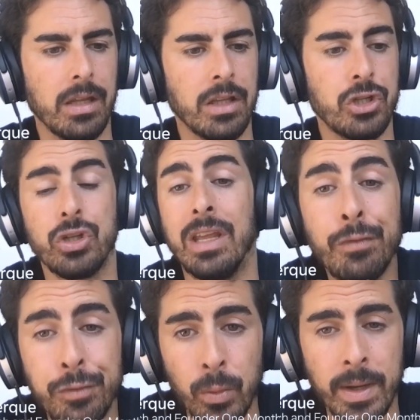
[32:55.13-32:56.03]
they should
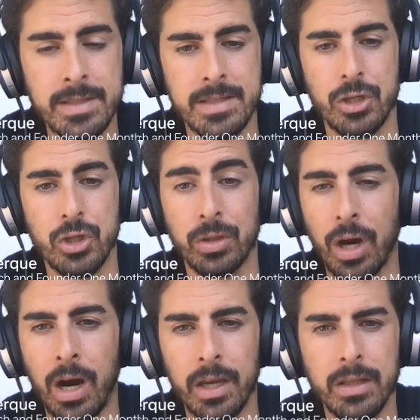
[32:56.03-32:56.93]
influence, they should
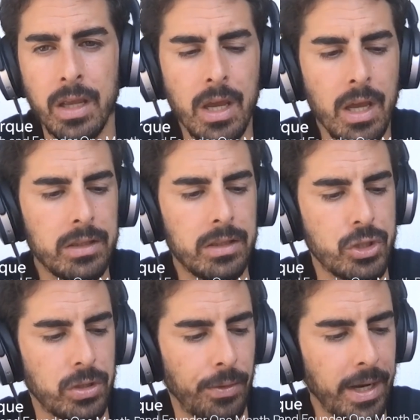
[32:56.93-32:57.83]
guide, they
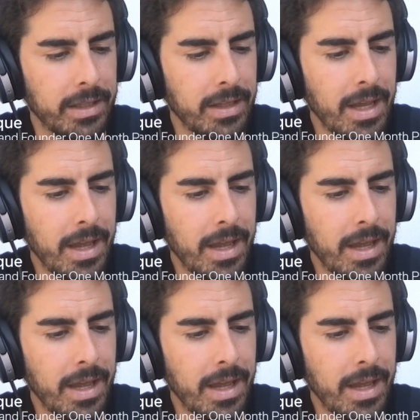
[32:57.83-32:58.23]
should direct.